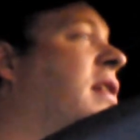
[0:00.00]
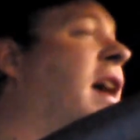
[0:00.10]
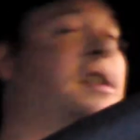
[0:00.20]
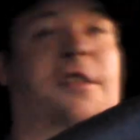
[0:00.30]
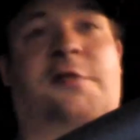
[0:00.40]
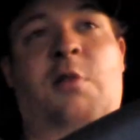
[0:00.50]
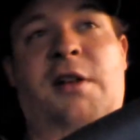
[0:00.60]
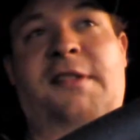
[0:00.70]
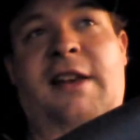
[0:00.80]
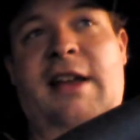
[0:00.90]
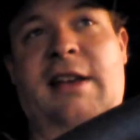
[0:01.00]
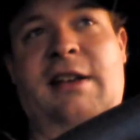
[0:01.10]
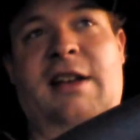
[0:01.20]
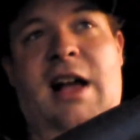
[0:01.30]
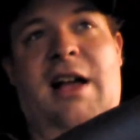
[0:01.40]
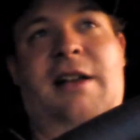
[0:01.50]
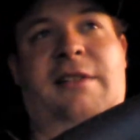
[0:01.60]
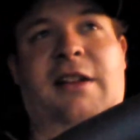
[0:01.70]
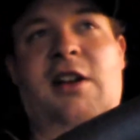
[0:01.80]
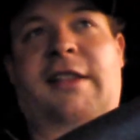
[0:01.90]
I just wasn't in,
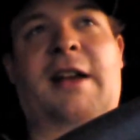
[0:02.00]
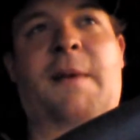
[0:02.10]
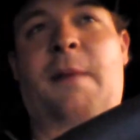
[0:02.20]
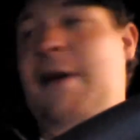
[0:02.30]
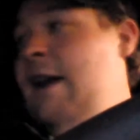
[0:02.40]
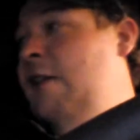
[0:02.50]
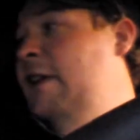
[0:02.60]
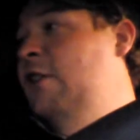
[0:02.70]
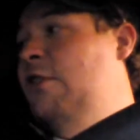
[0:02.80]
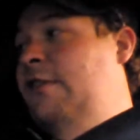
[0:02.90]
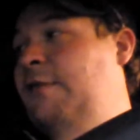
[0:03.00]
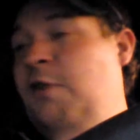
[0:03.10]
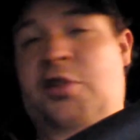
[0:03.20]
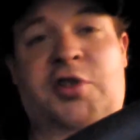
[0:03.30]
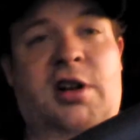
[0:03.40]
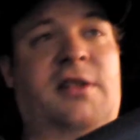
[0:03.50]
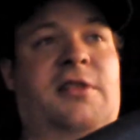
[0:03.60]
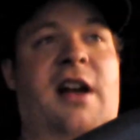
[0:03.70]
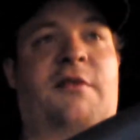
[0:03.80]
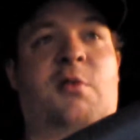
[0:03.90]
the good thing about being out here is if you're a truck
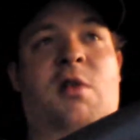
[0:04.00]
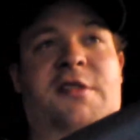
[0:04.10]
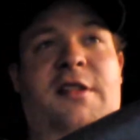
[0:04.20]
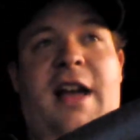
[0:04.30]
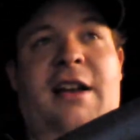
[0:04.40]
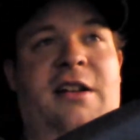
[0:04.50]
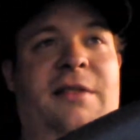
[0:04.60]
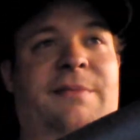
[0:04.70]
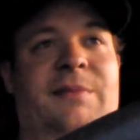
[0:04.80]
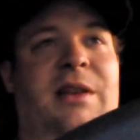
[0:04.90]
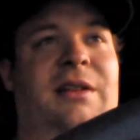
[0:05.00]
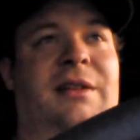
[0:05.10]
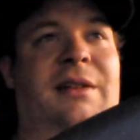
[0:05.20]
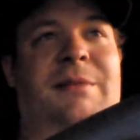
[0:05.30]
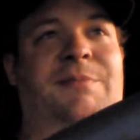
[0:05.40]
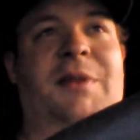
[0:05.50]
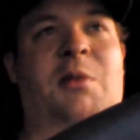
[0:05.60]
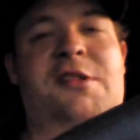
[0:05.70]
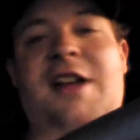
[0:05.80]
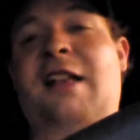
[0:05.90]
driver, once you got
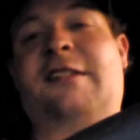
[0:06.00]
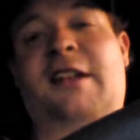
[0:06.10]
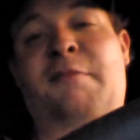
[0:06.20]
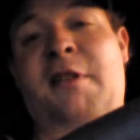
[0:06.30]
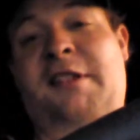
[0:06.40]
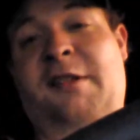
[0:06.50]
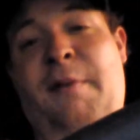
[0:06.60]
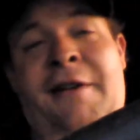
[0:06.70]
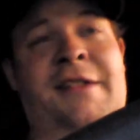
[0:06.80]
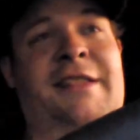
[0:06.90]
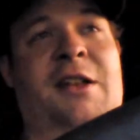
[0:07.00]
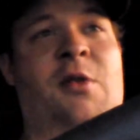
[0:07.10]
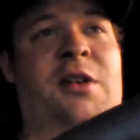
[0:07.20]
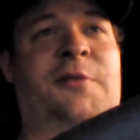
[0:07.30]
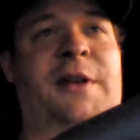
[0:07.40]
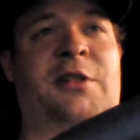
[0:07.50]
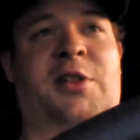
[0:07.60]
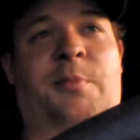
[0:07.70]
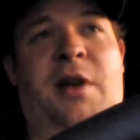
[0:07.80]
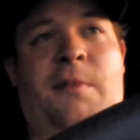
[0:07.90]
6 months experience in the oil field,
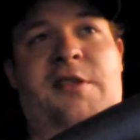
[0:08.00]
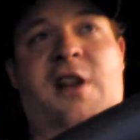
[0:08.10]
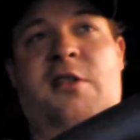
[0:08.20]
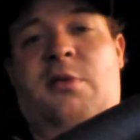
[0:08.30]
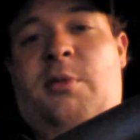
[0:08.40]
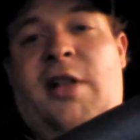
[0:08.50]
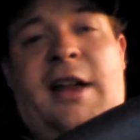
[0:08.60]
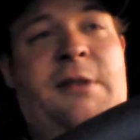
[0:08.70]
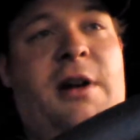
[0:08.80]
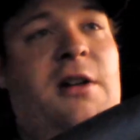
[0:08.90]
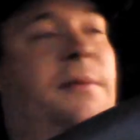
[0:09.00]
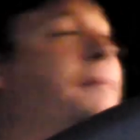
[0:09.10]
you're pretty much hireable anywhere.